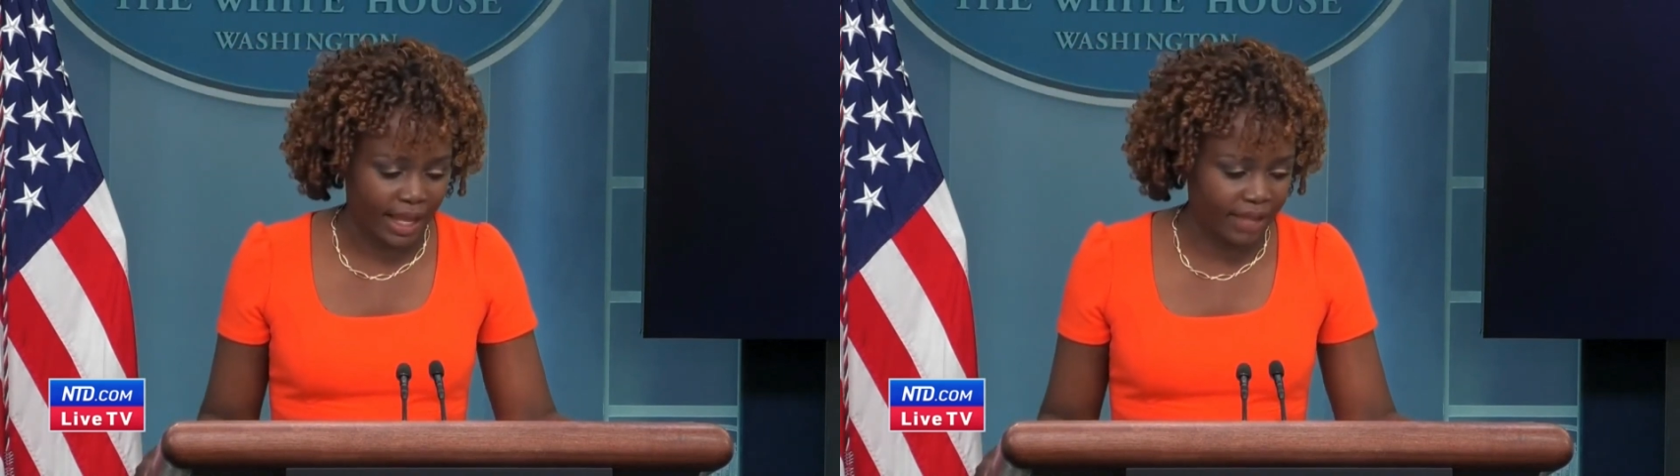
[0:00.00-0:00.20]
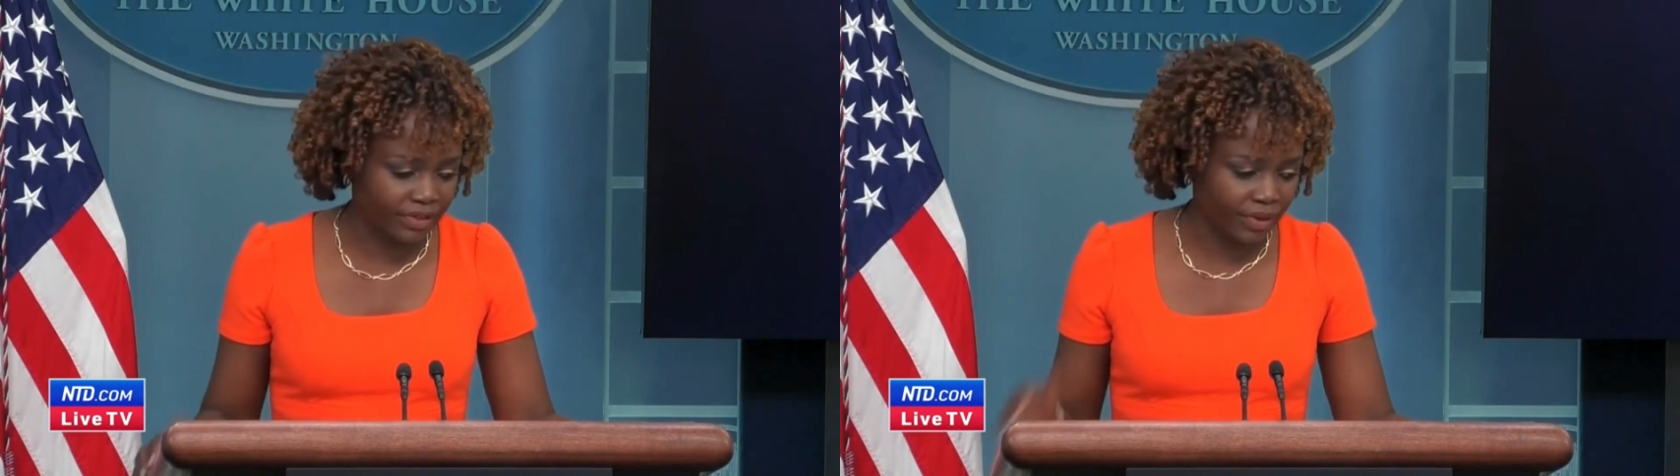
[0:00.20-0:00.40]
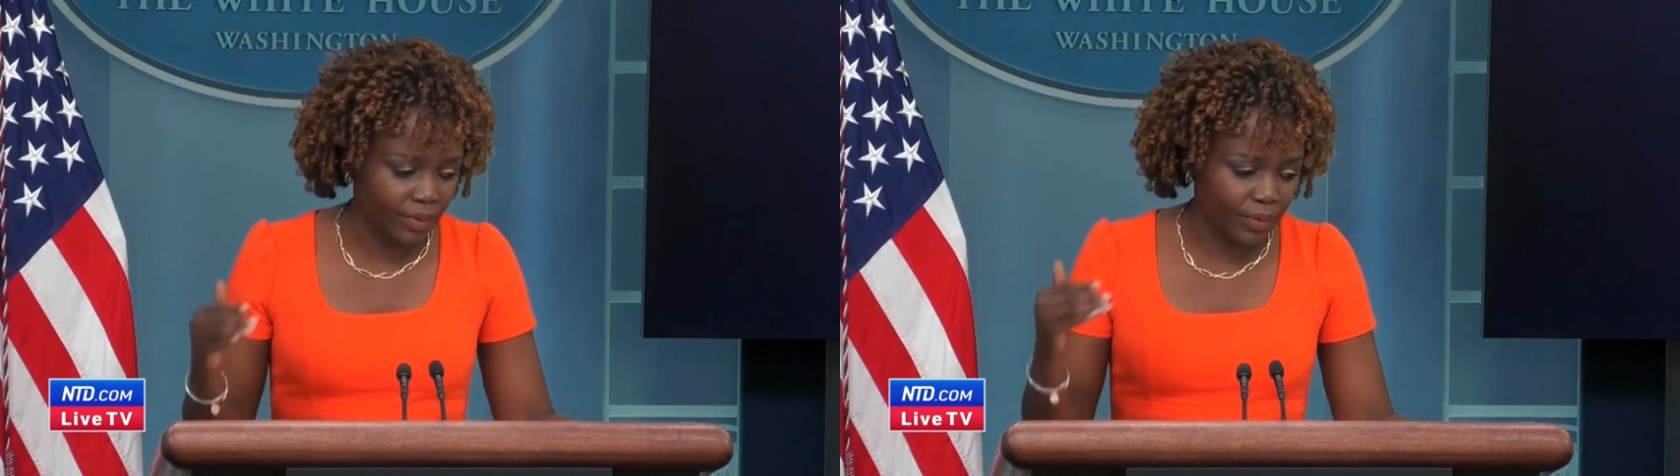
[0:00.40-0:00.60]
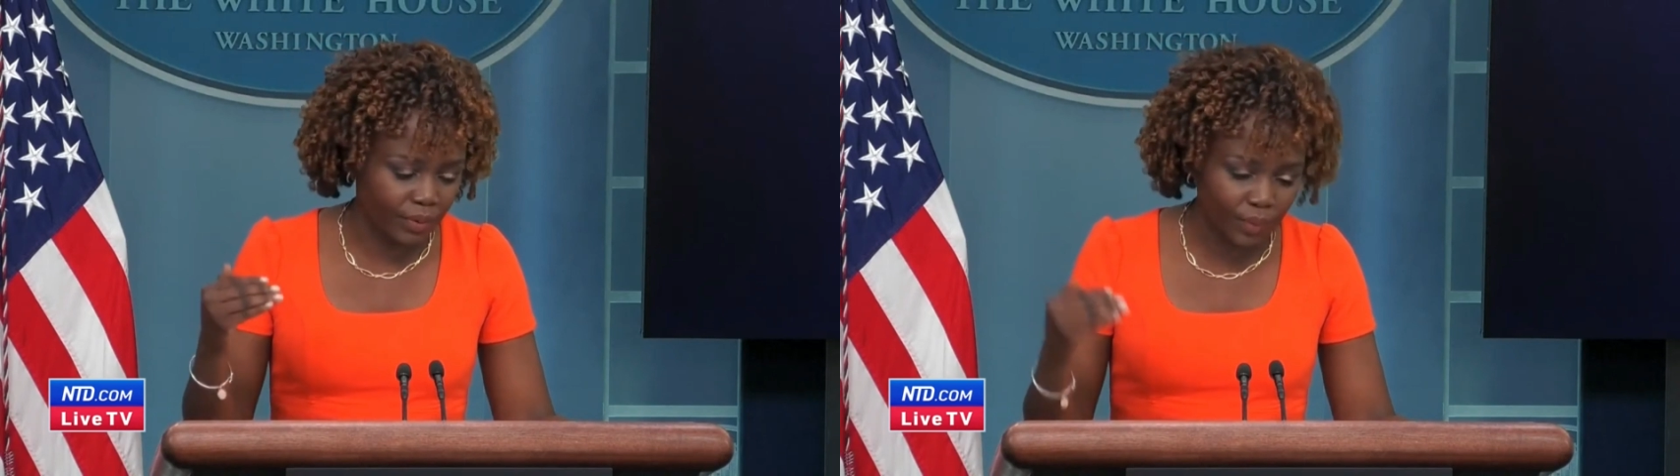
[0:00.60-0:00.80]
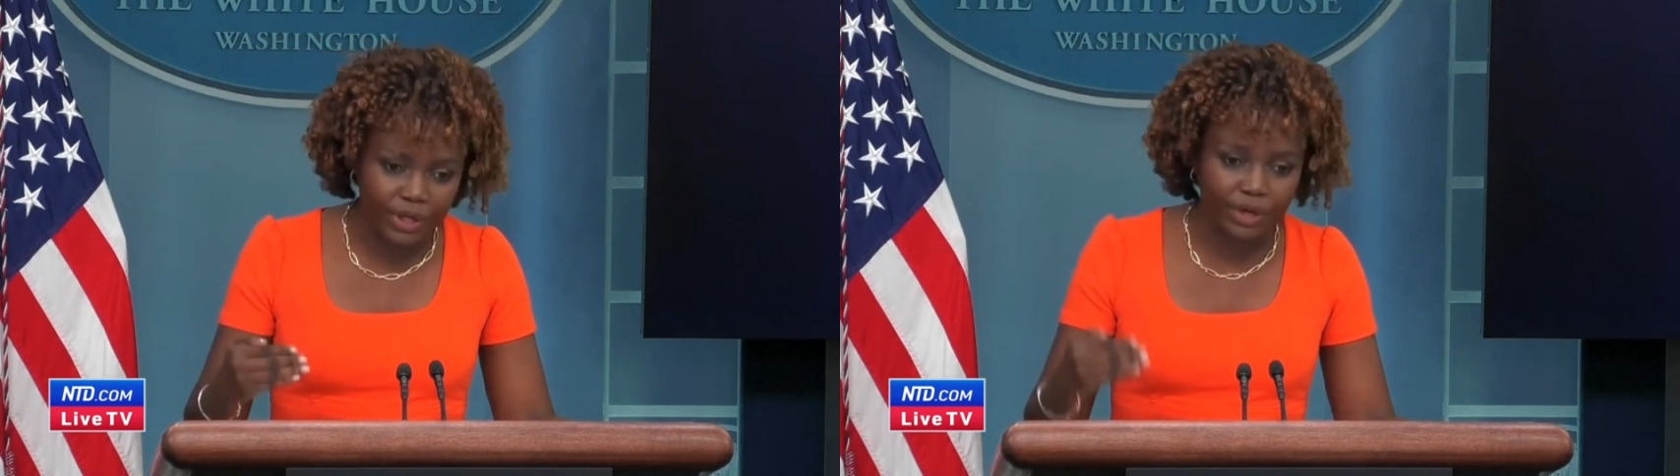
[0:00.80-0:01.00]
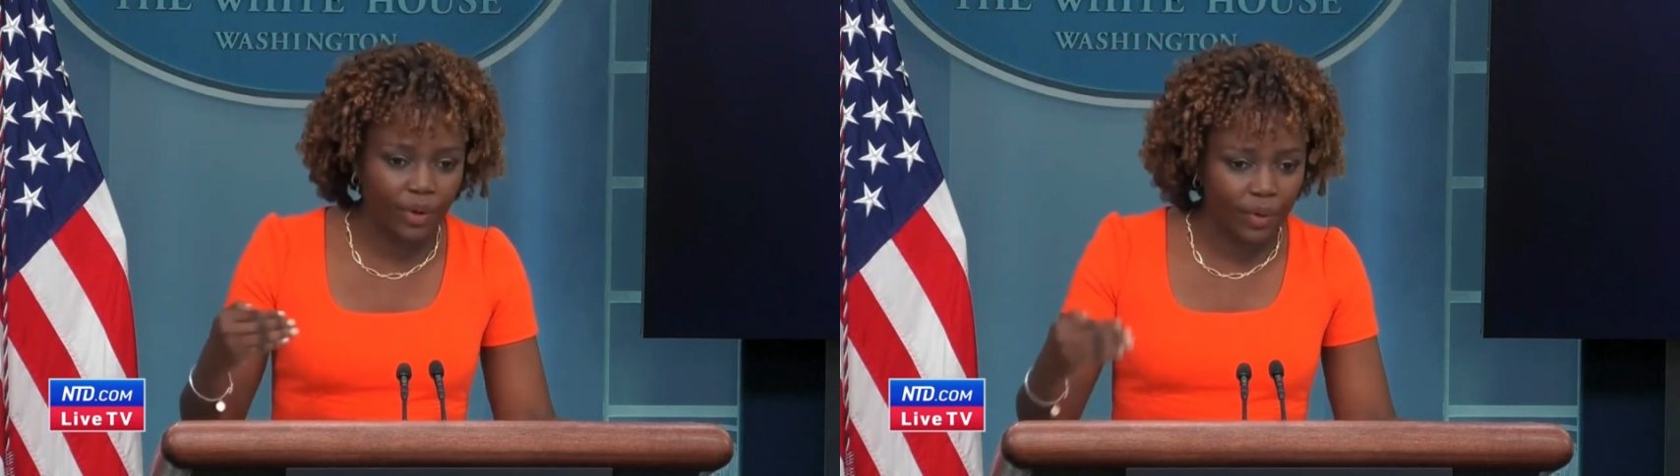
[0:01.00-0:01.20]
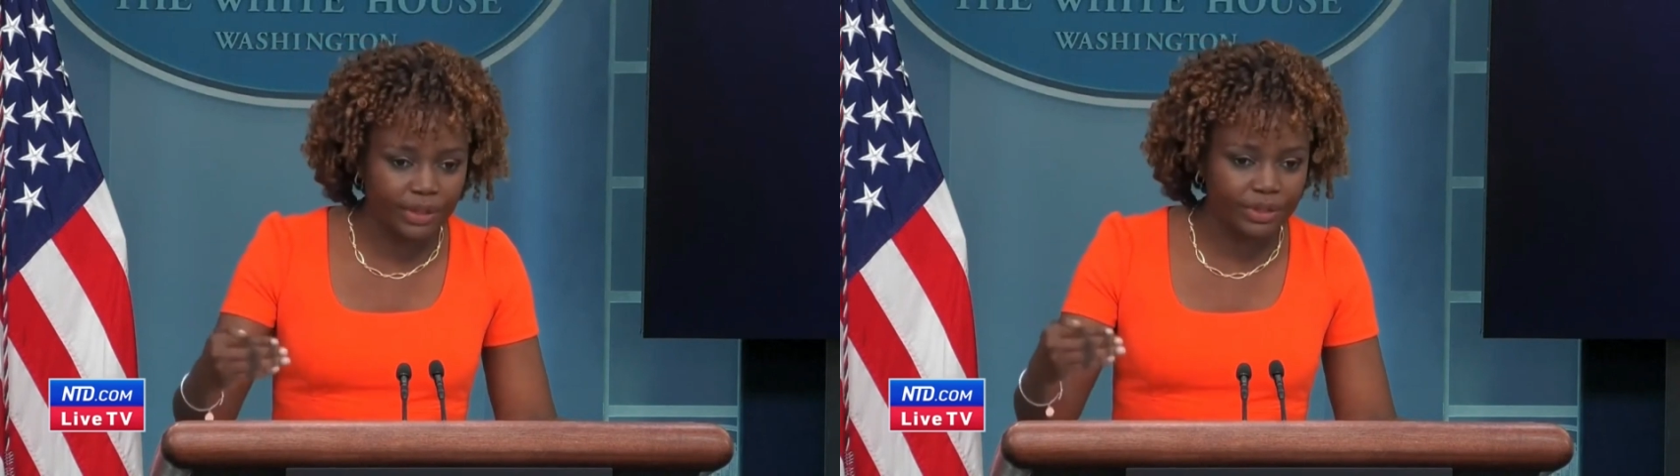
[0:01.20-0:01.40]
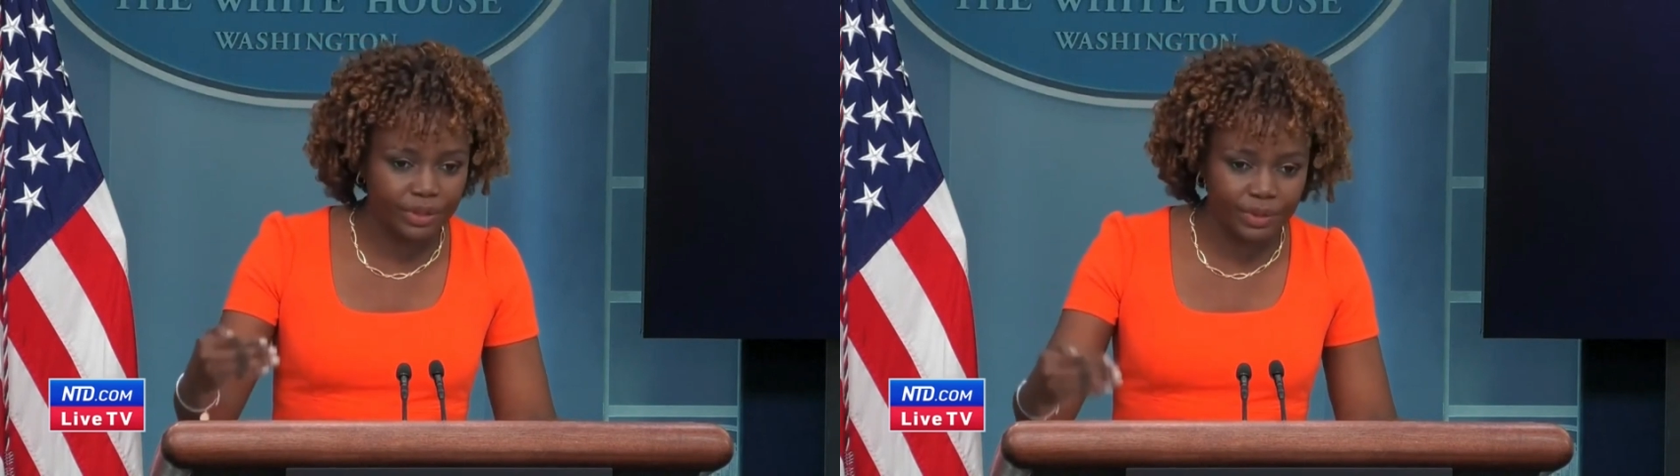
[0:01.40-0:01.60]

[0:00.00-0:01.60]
And so what we are going to